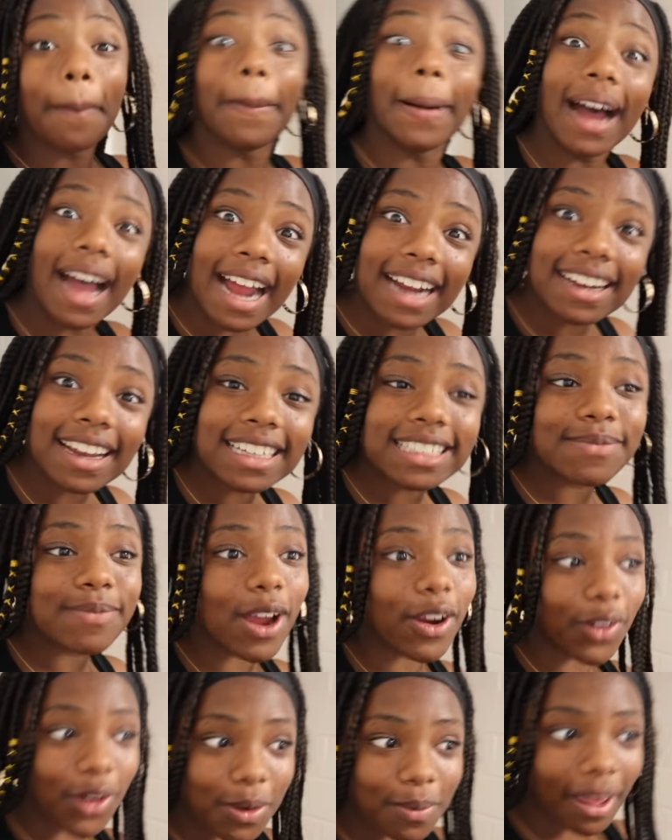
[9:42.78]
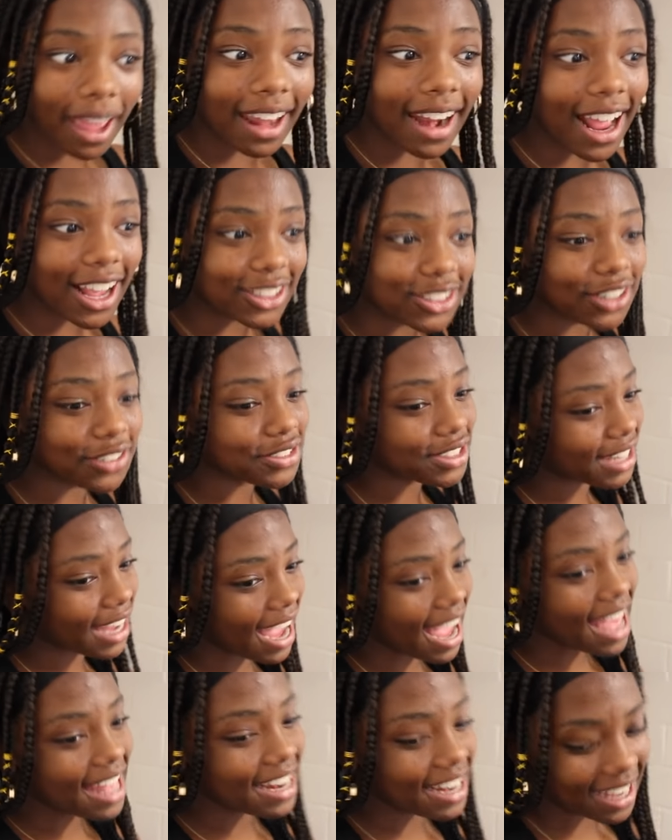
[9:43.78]
But I texted my roommate and asked her if she
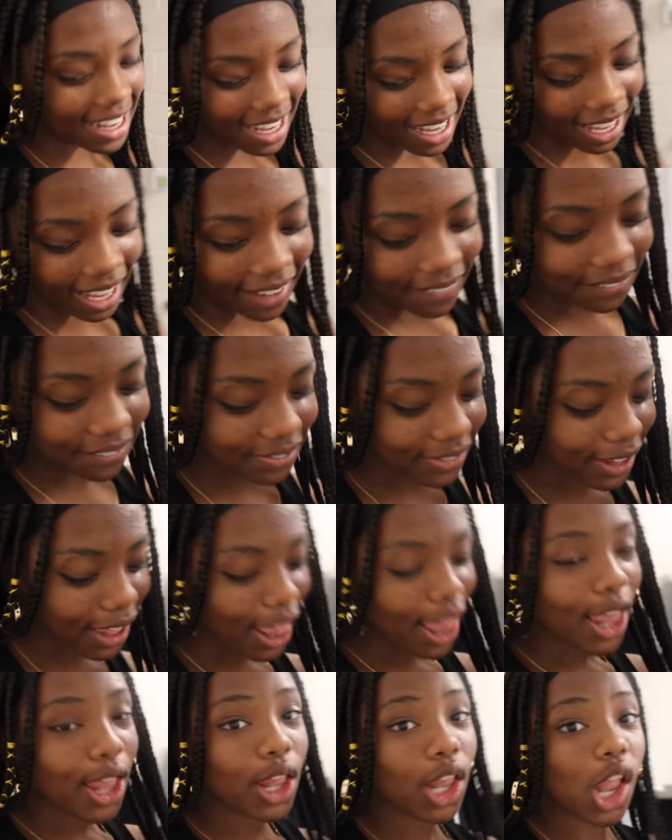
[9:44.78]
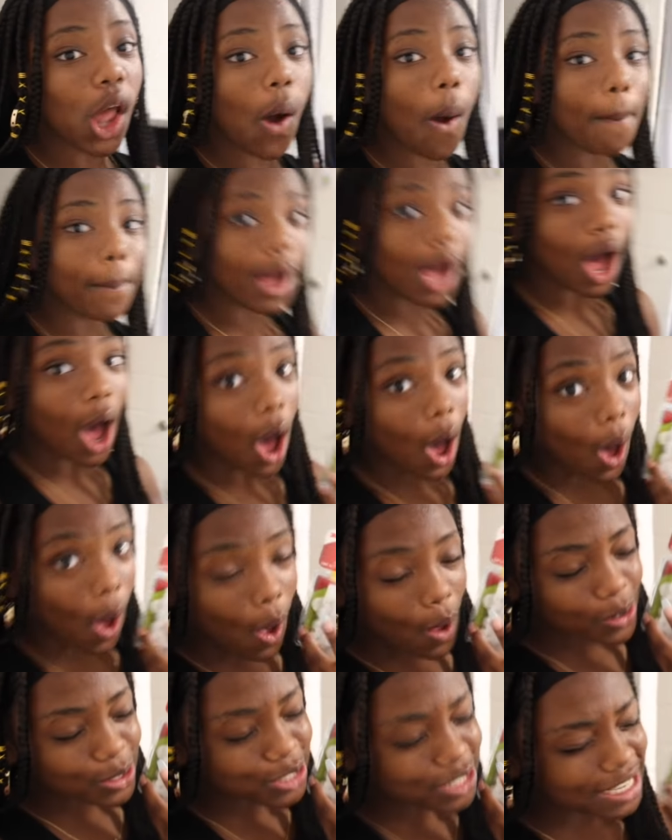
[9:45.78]
had any. Lo and
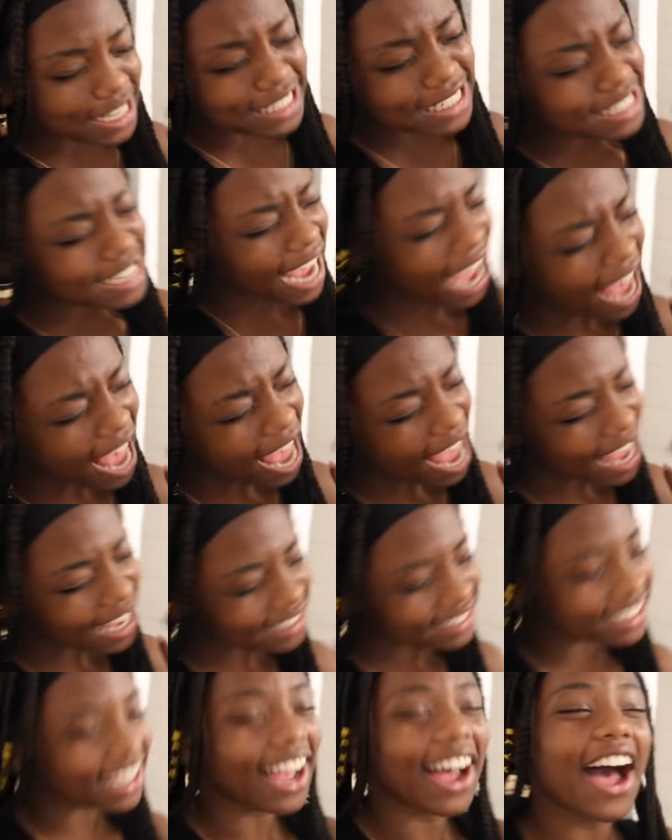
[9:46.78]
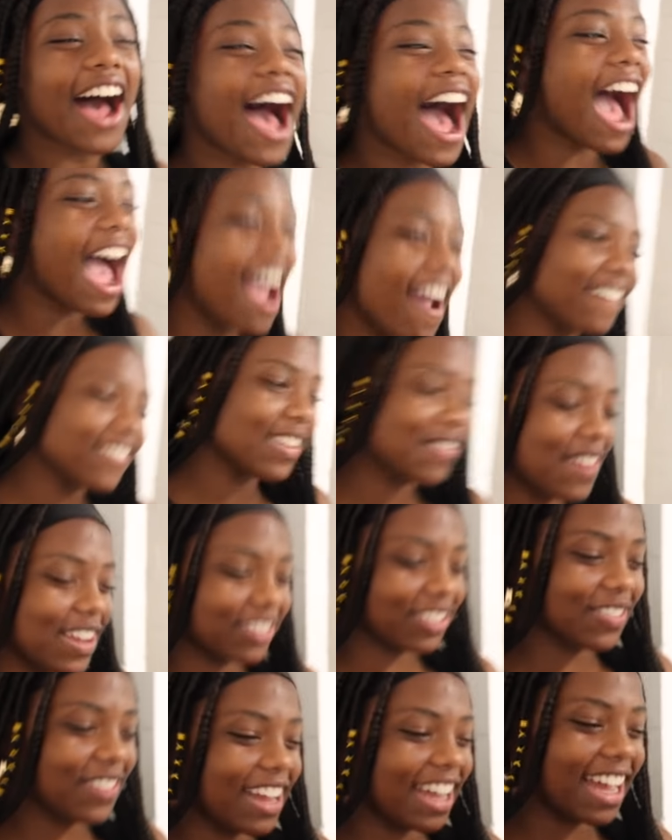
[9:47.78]
behold, she does! I have the
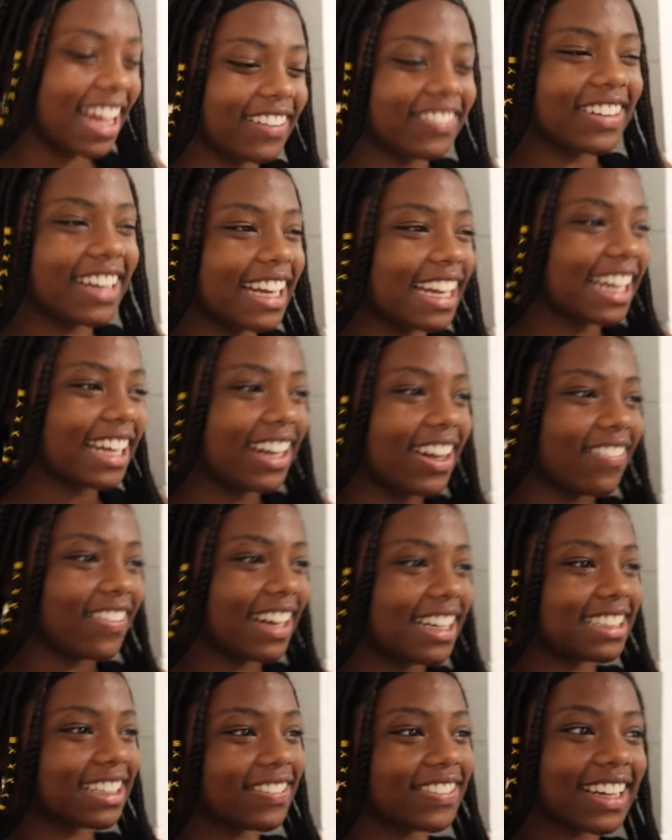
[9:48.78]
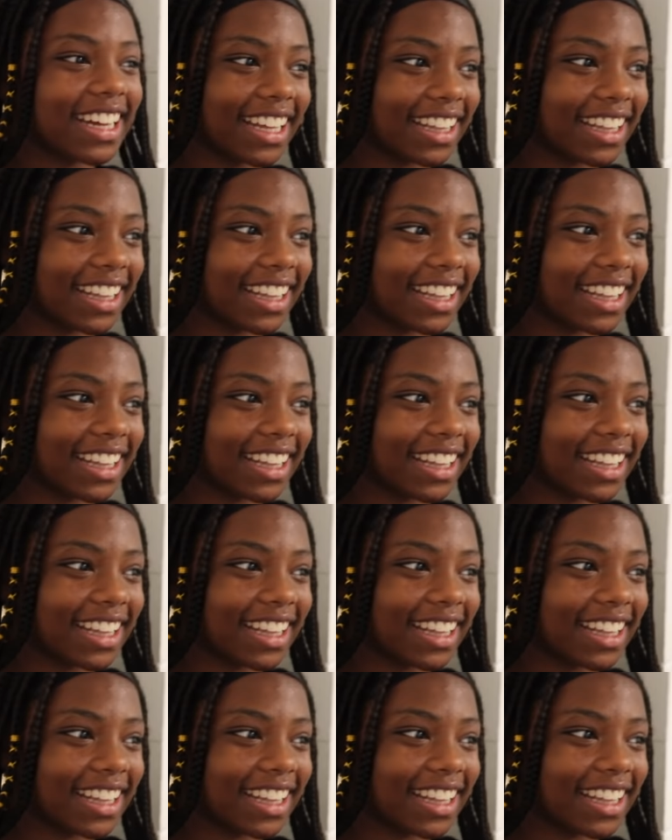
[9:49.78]
best roommate ever and can nobody tell me